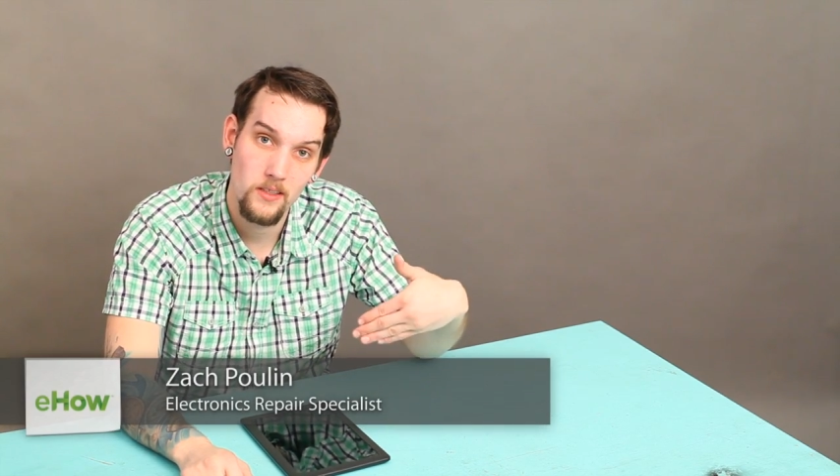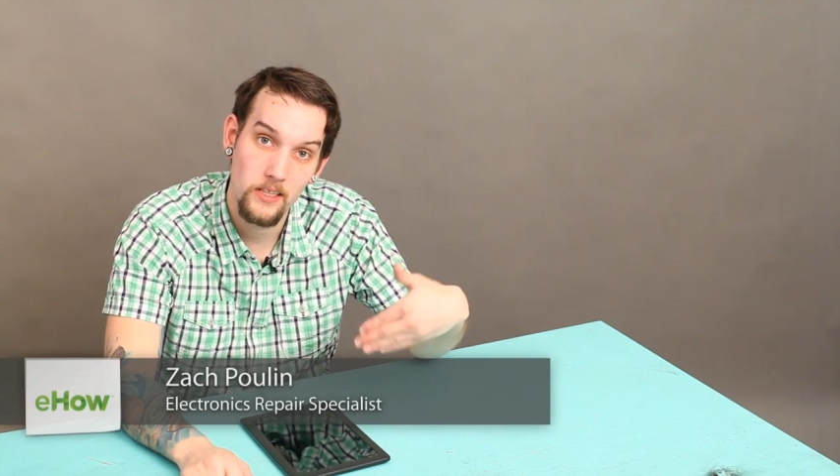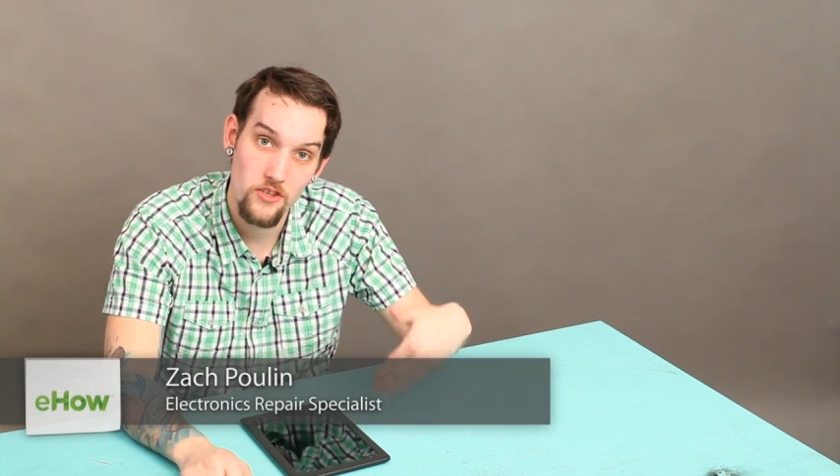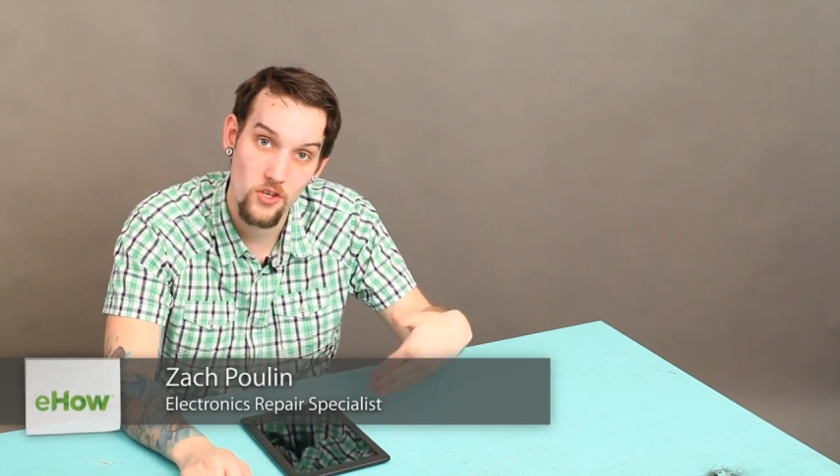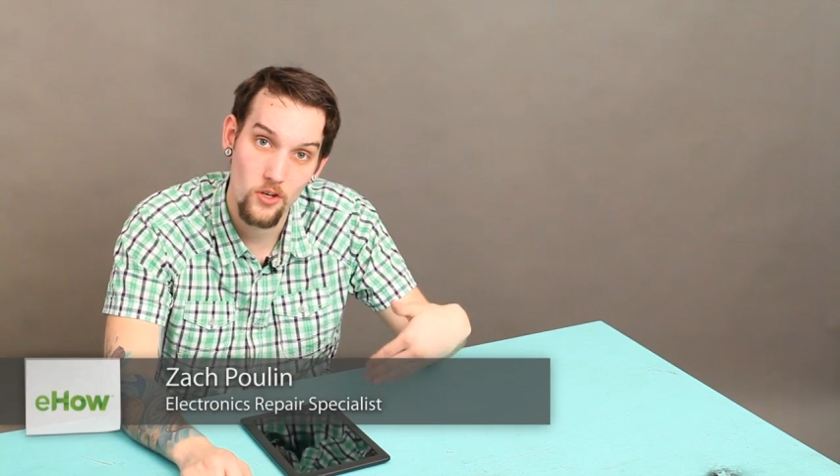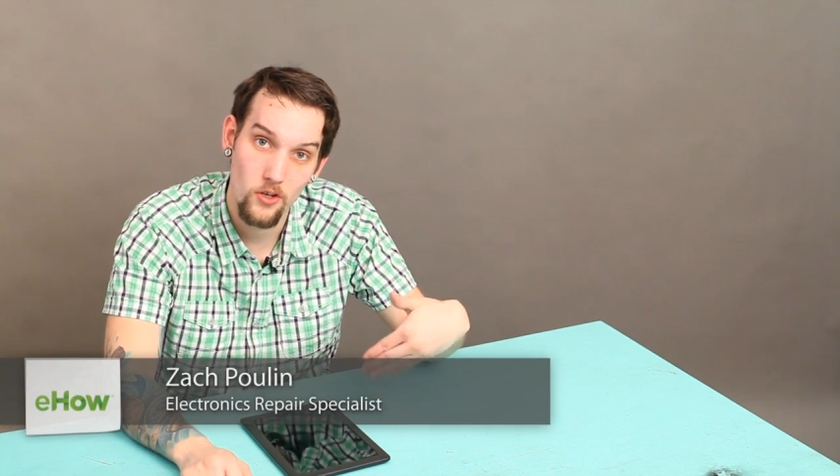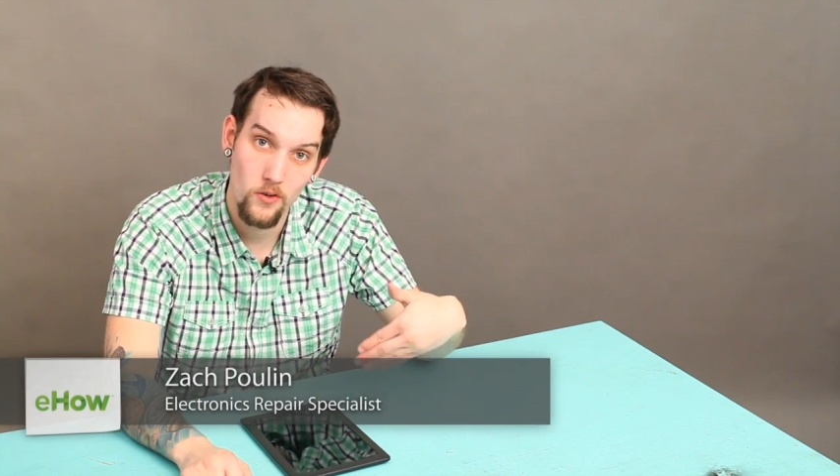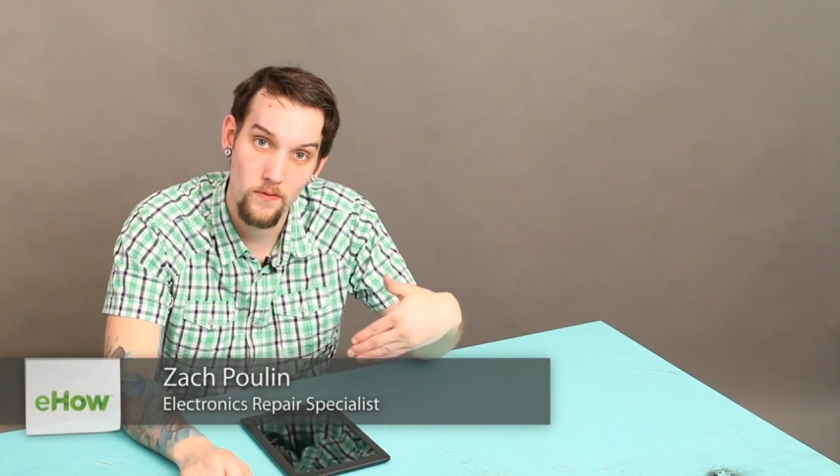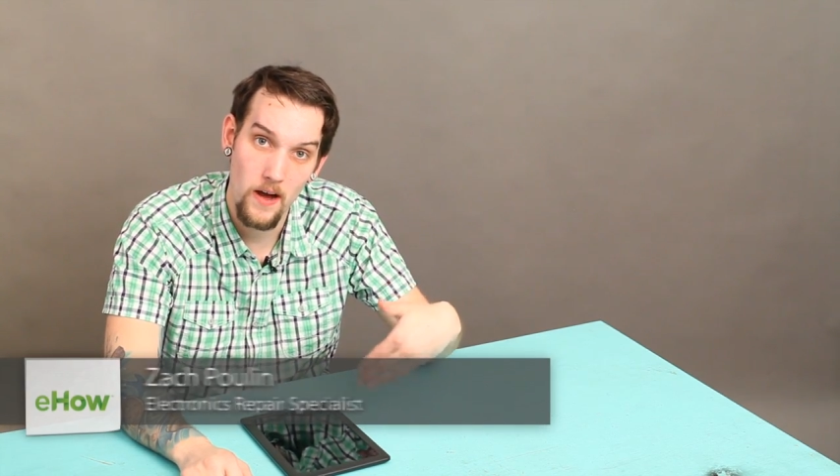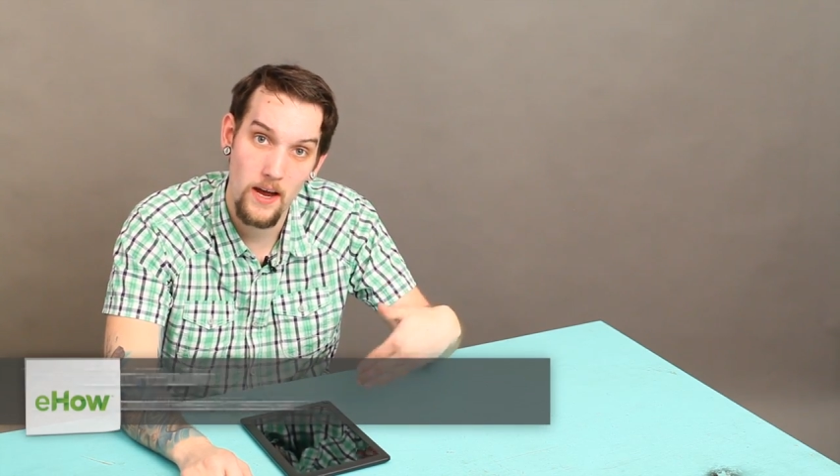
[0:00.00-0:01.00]

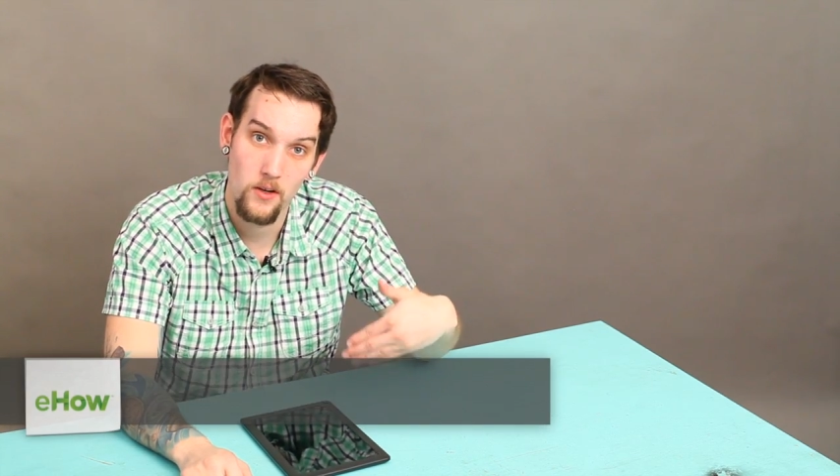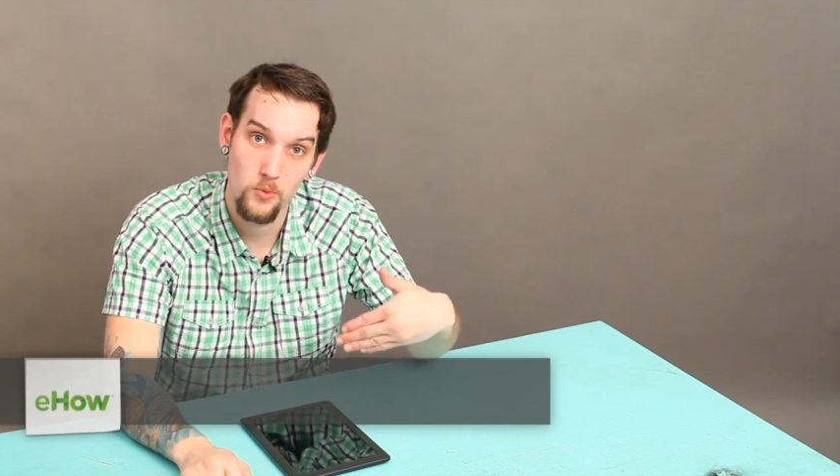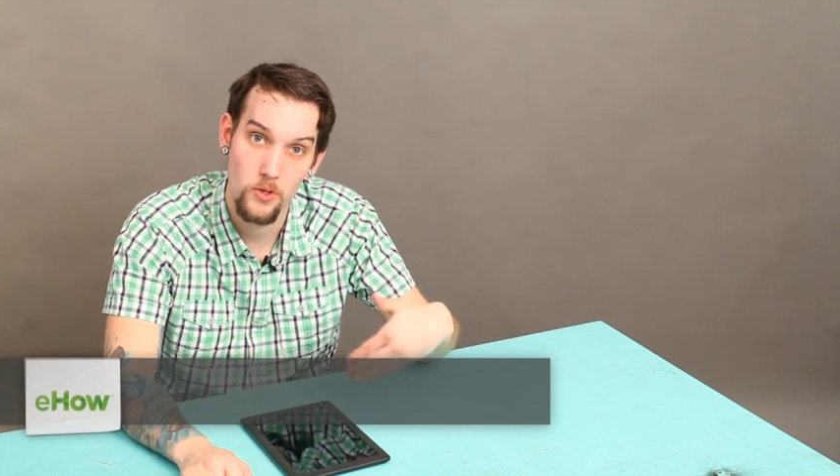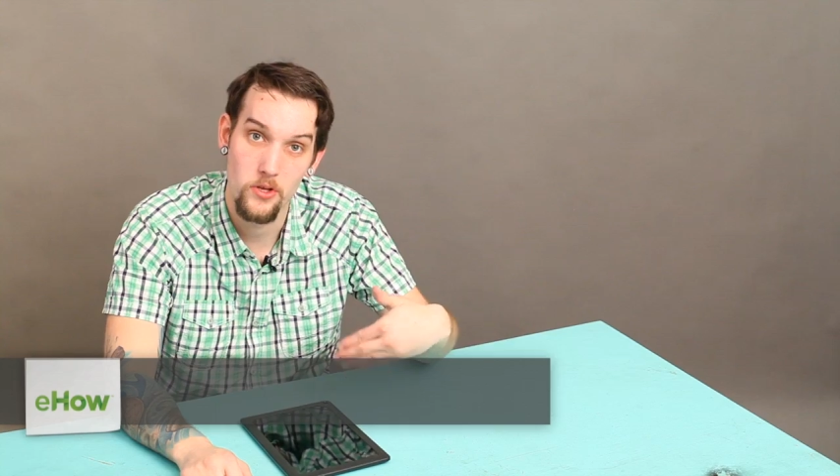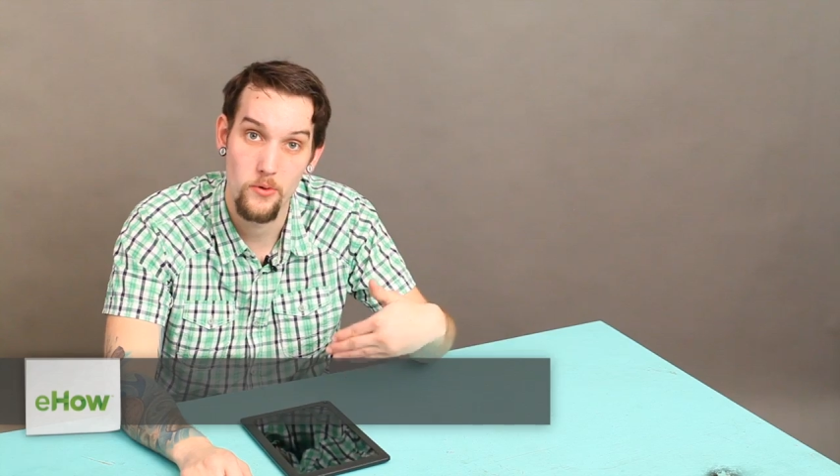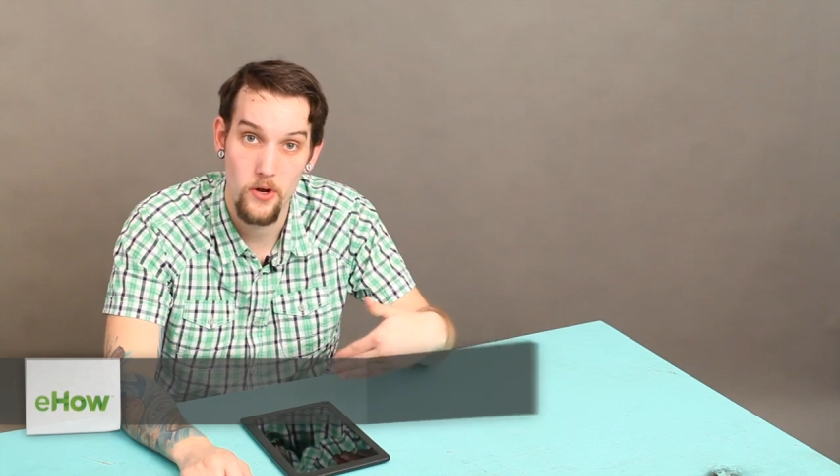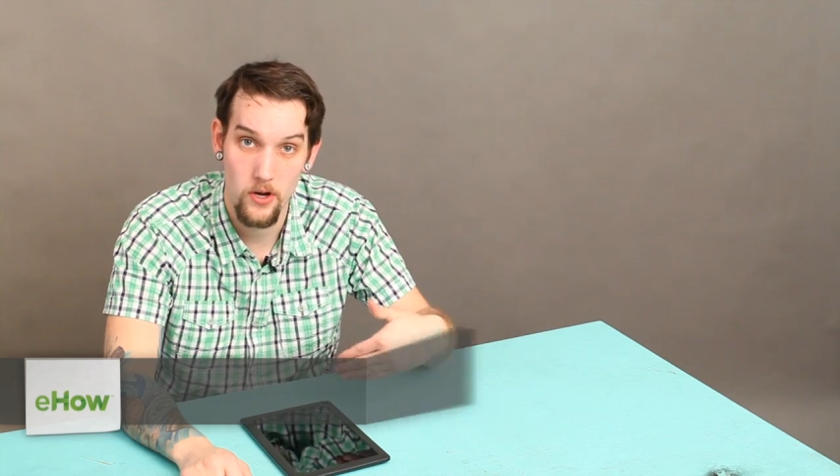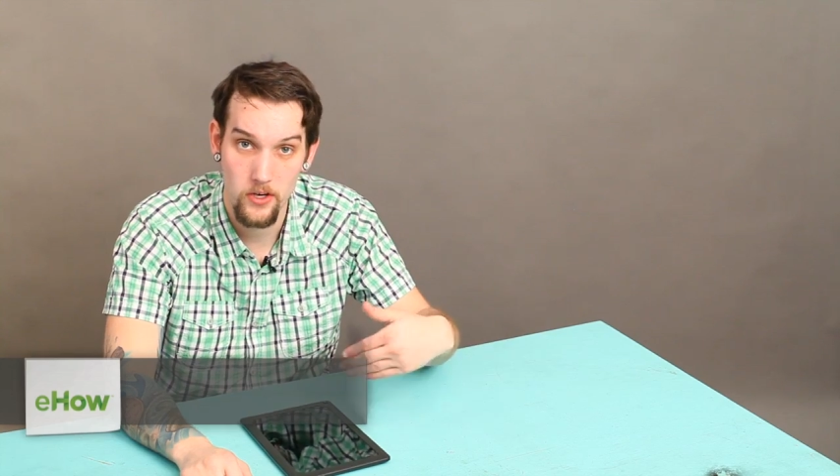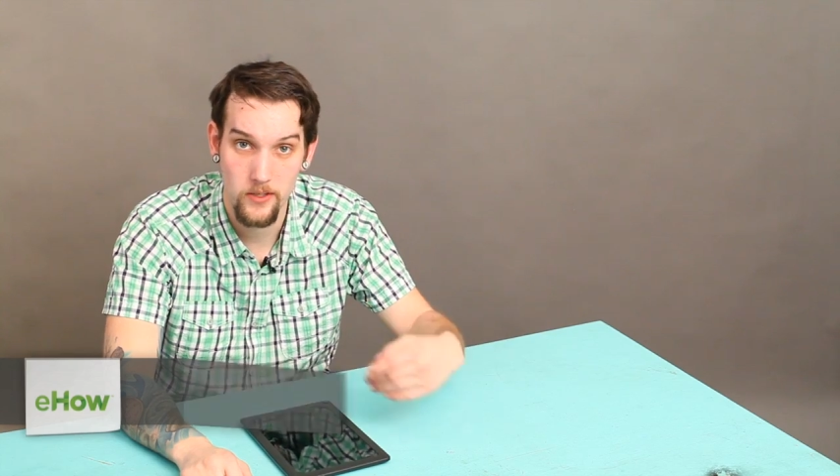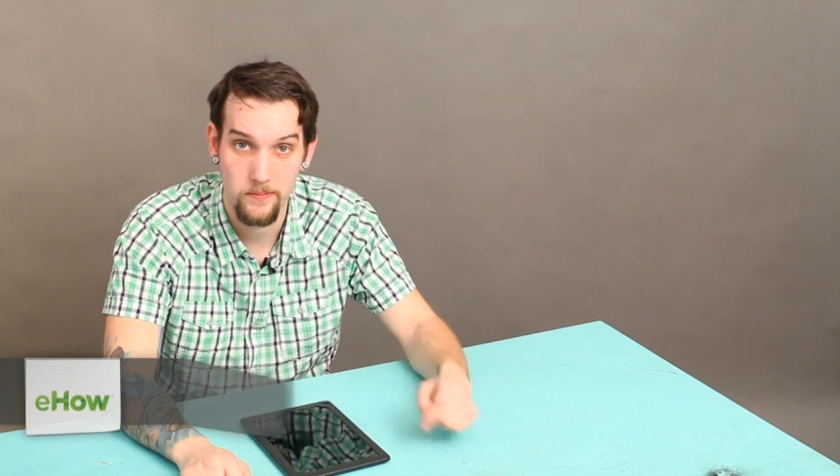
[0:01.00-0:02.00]
digital files with your
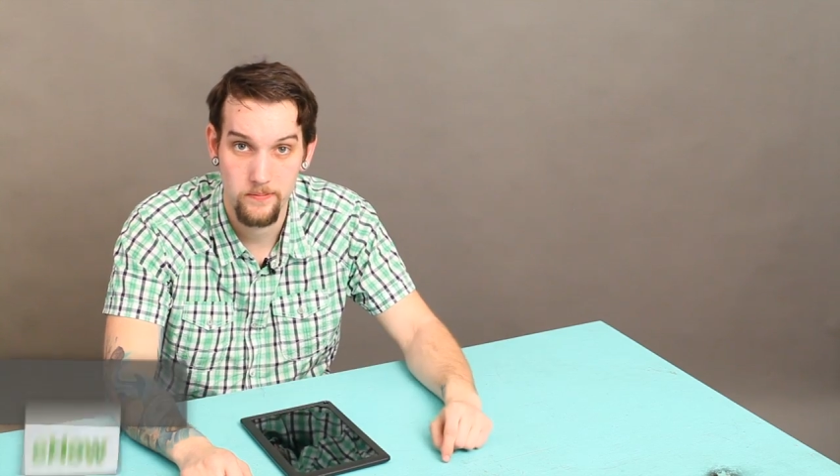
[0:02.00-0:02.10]
Nook.